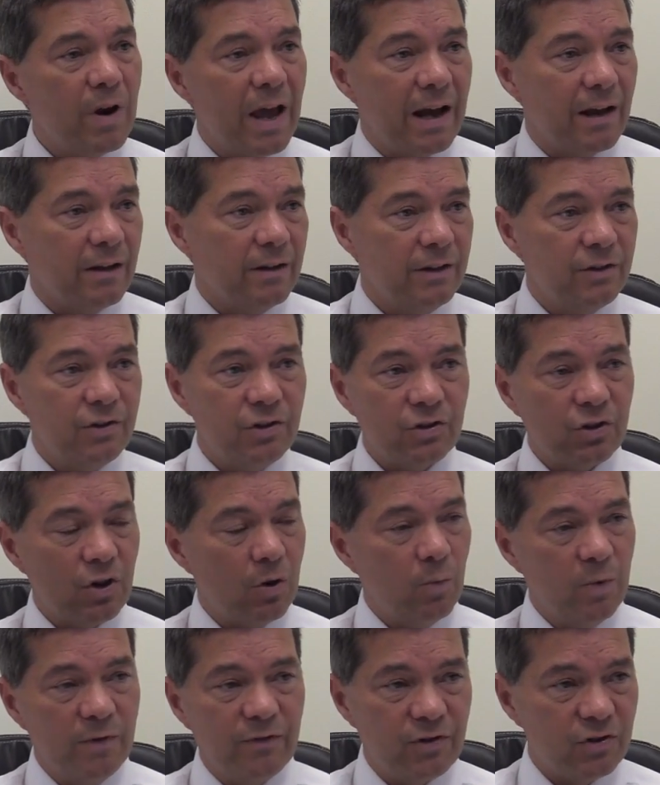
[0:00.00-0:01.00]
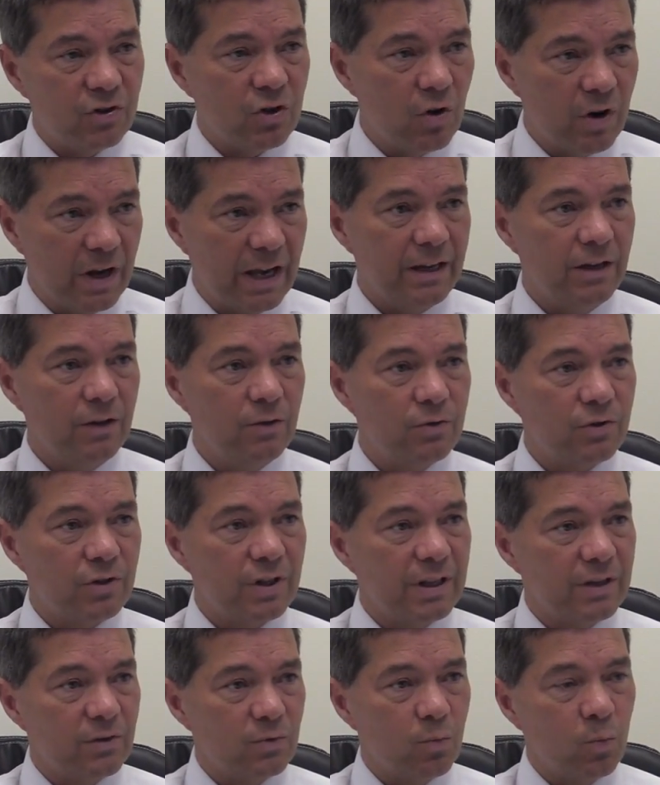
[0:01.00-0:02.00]
now, we've just got to get used to
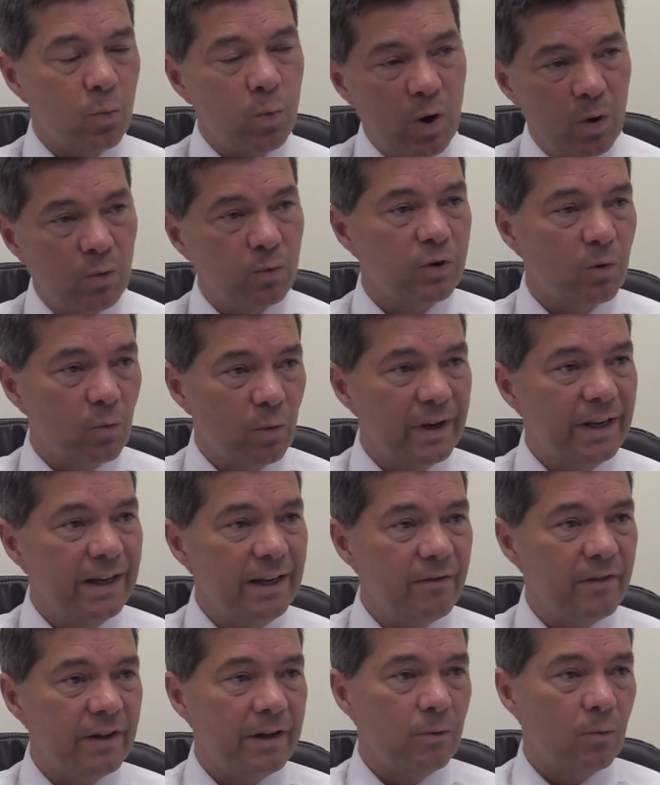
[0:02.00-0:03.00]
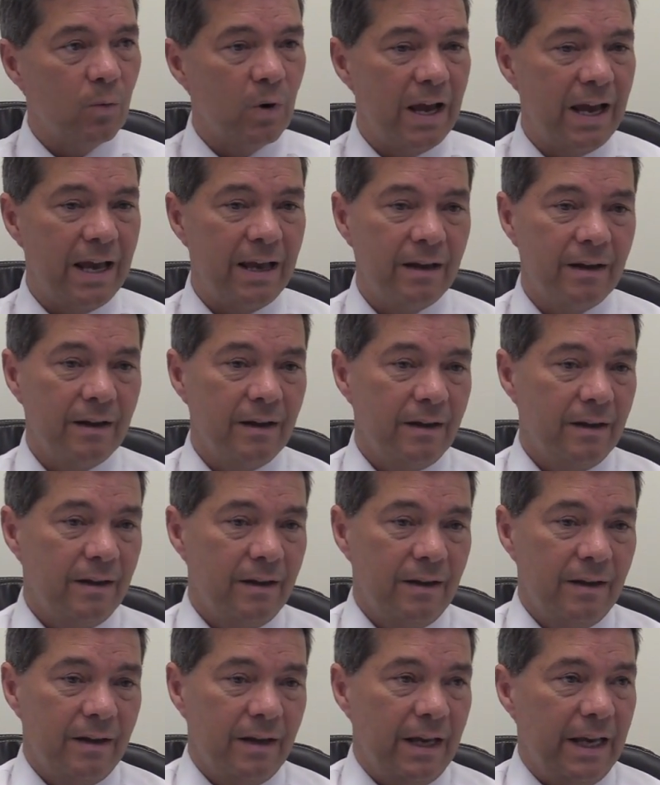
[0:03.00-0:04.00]
this world that we live in, where
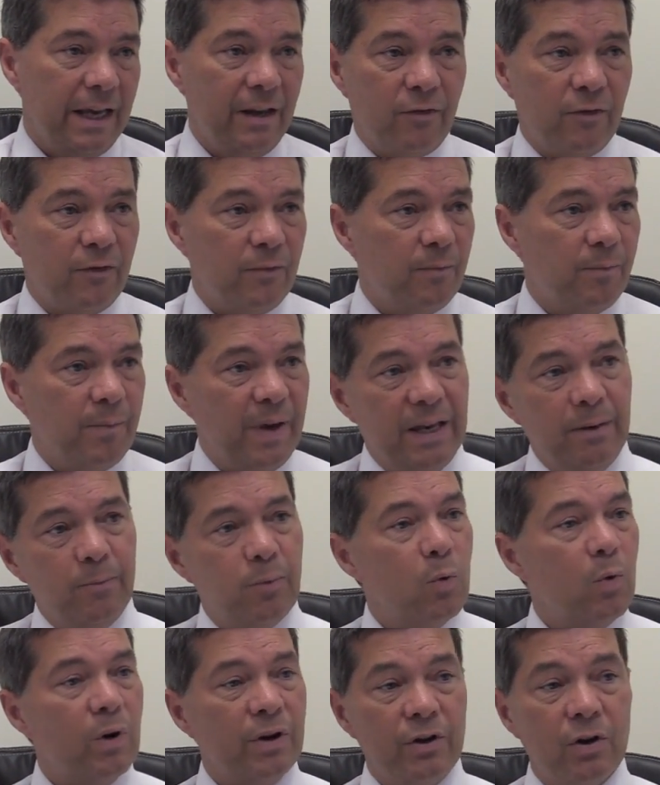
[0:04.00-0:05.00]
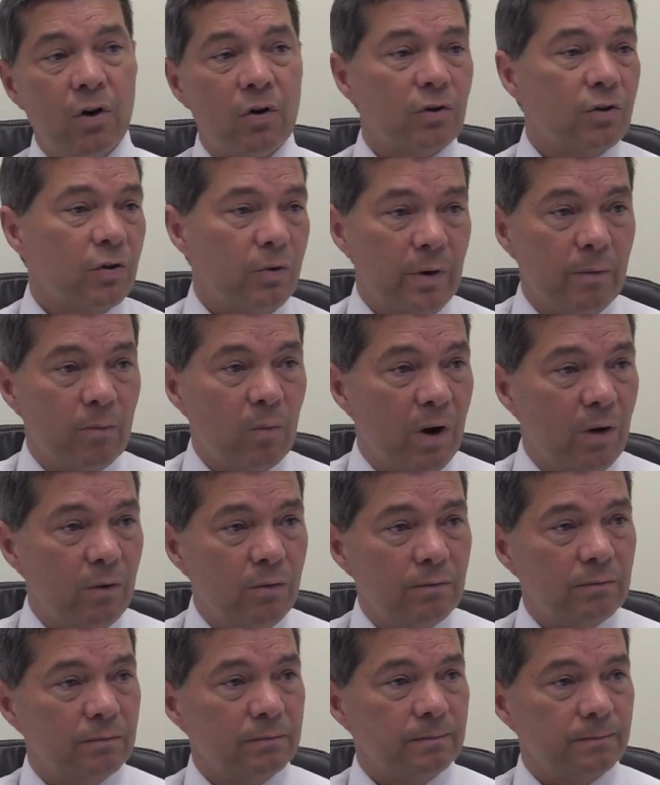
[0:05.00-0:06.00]
if people are not doing
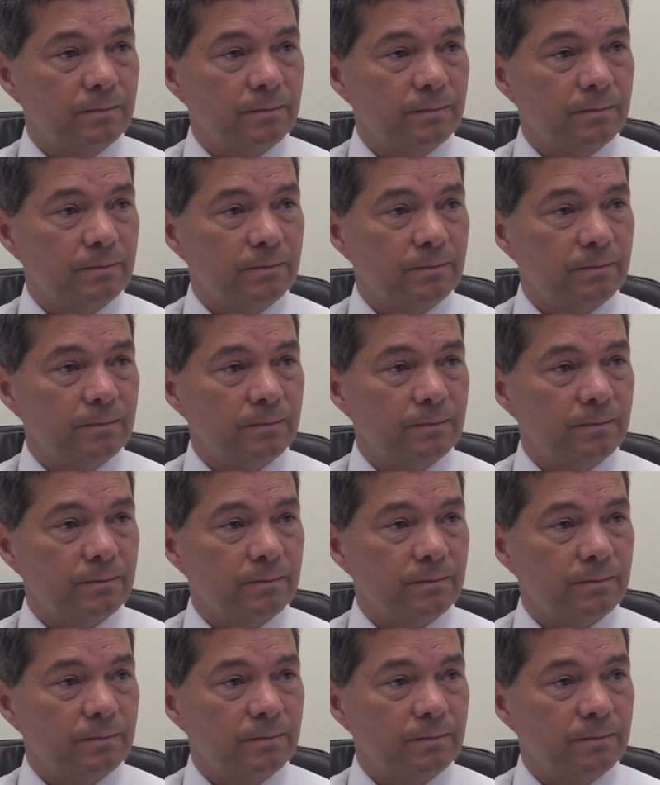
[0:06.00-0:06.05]
well,